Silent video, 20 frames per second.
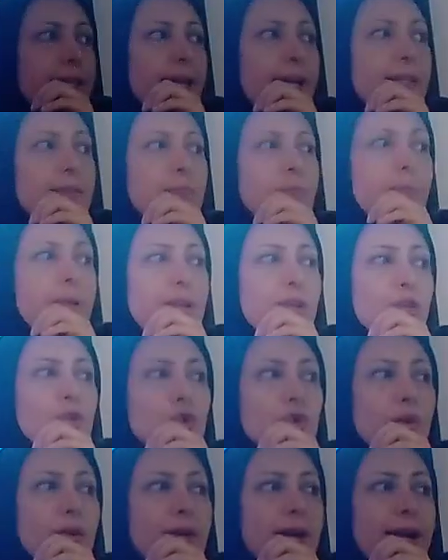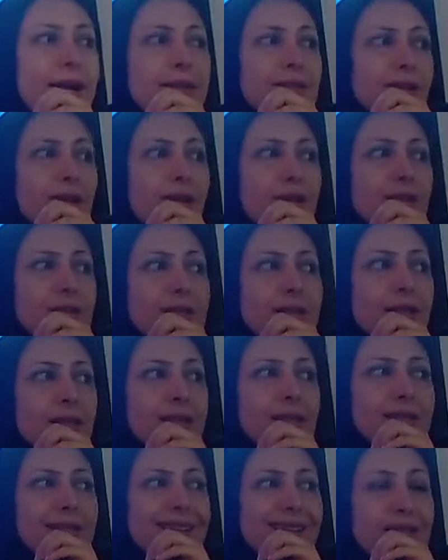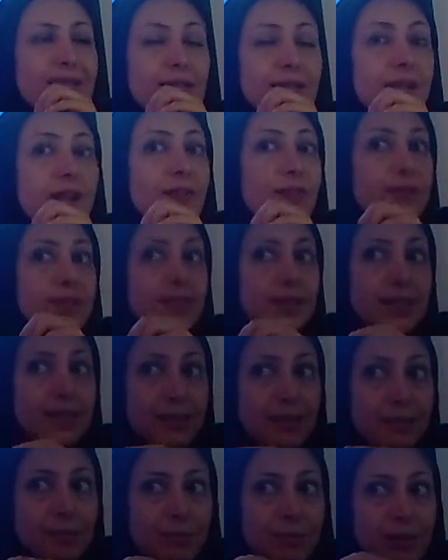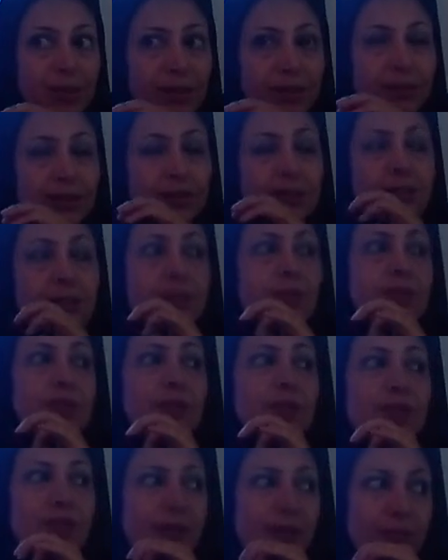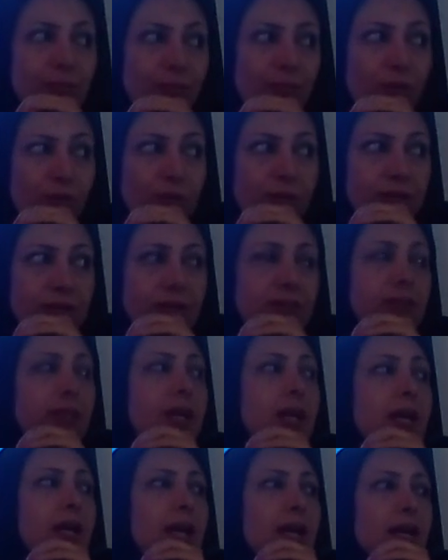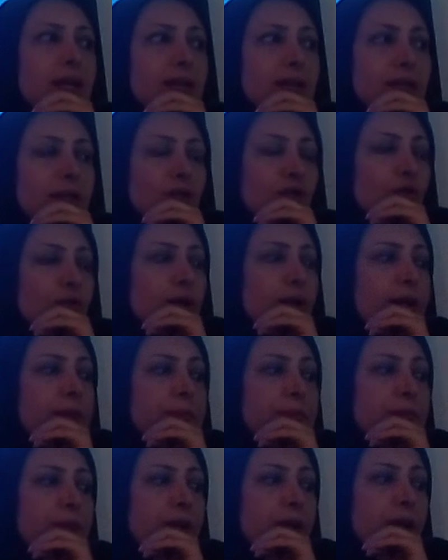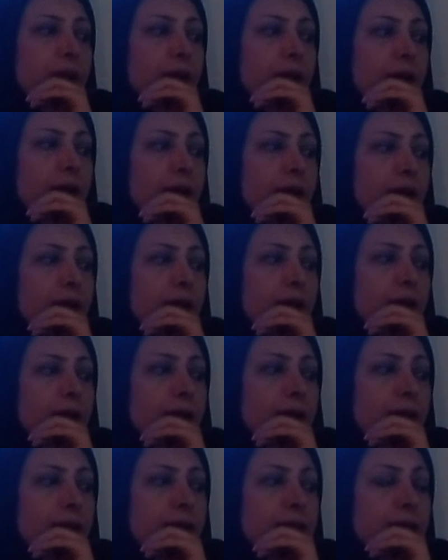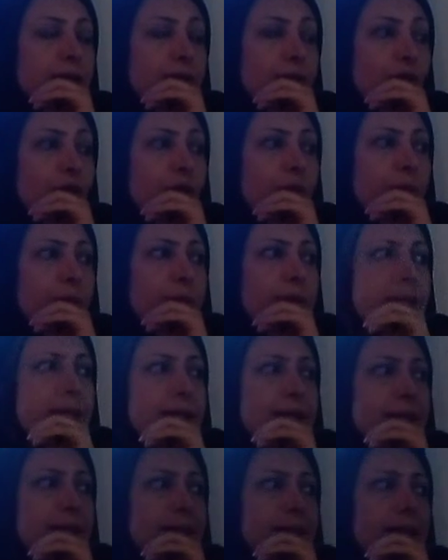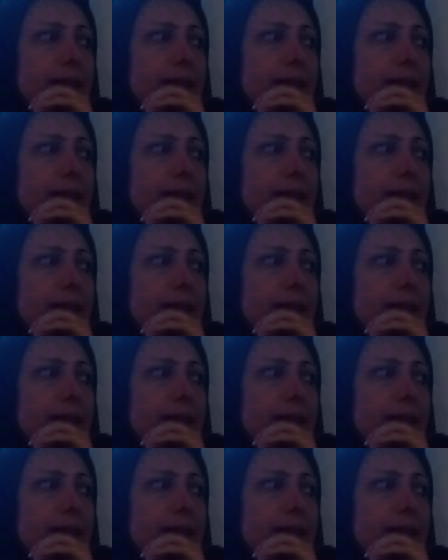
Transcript: and make sure adolescents get enough sleep because sleep is very important in sexual development,